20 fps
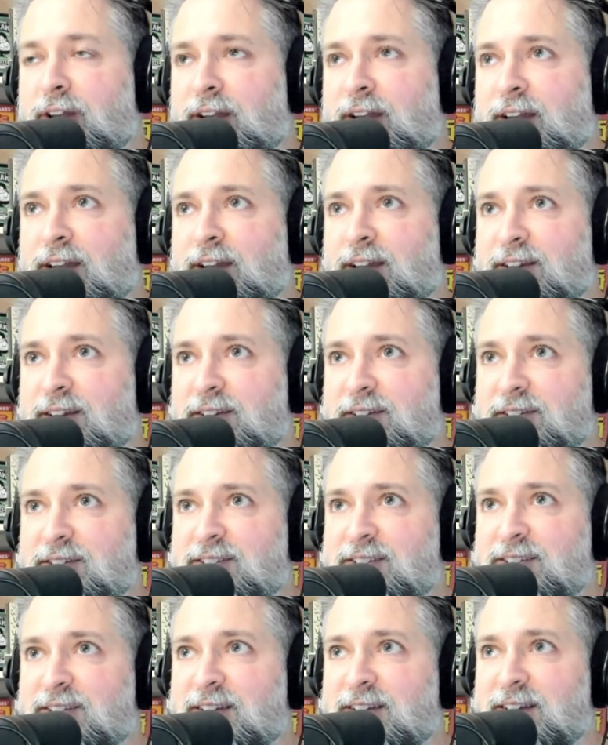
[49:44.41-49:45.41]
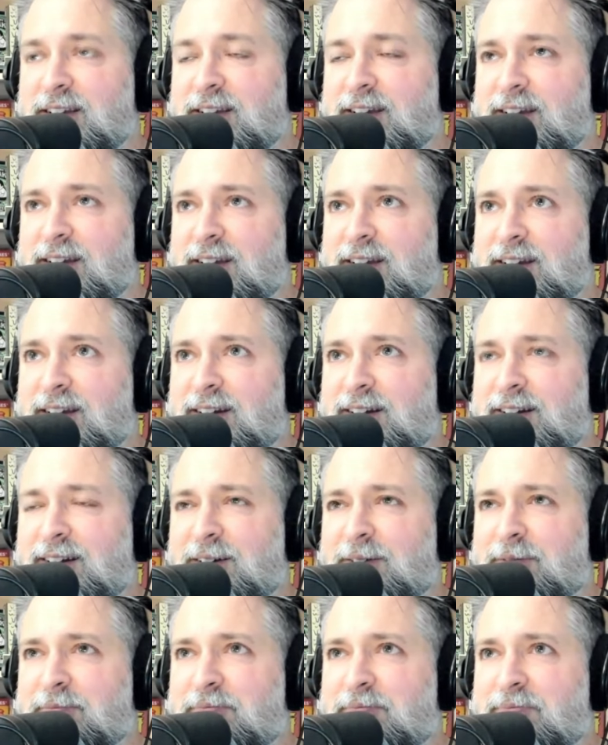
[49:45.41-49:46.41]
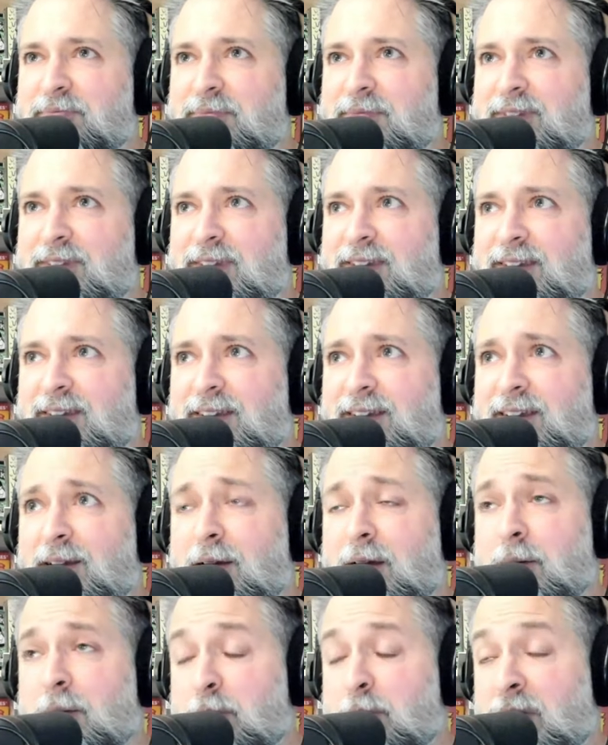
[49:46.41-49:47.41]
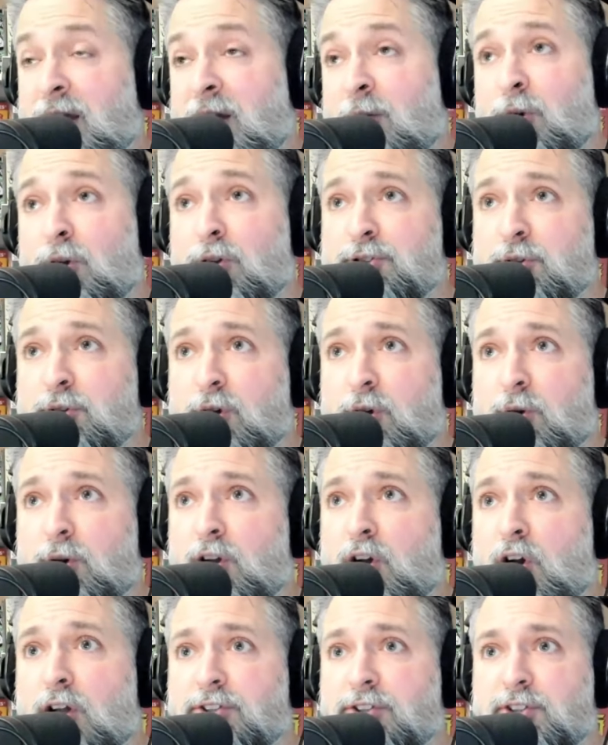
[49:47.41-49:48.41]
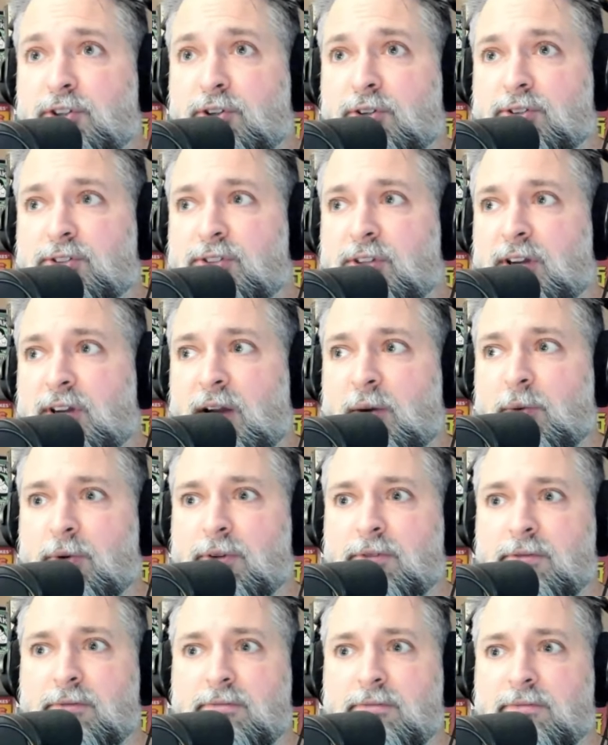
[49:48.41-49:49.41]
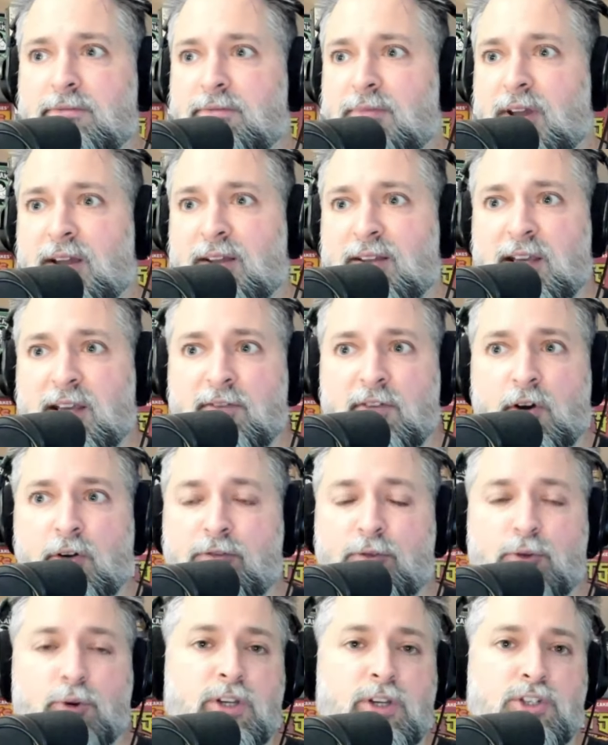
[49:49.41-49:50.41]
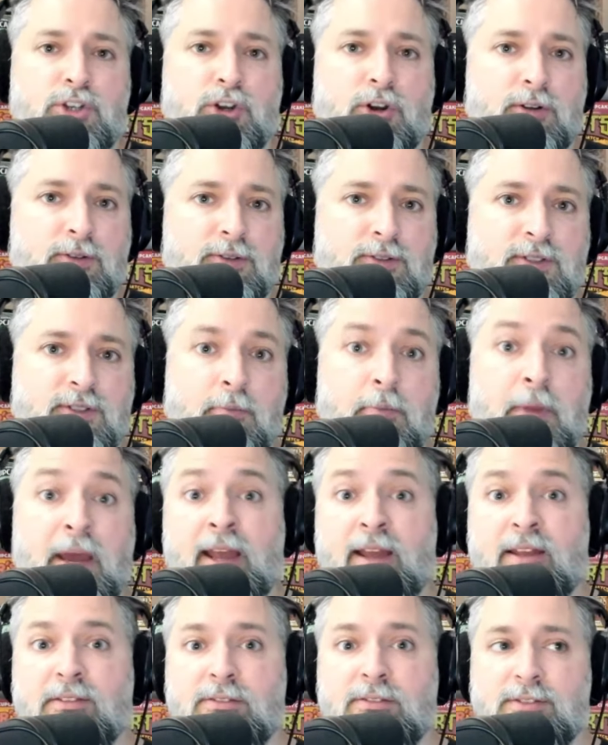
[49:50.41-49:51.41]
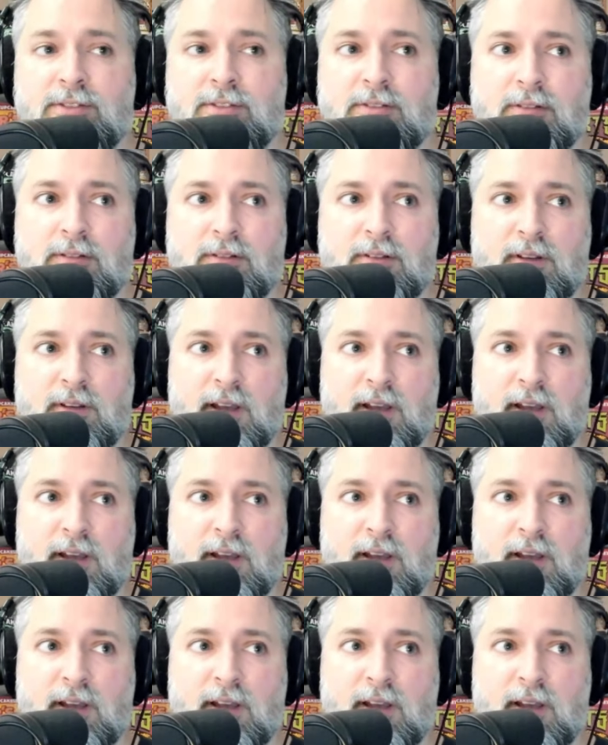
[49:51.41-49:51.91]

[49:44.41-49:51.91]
But I would also go to concerts and I would give out free shirts to bands.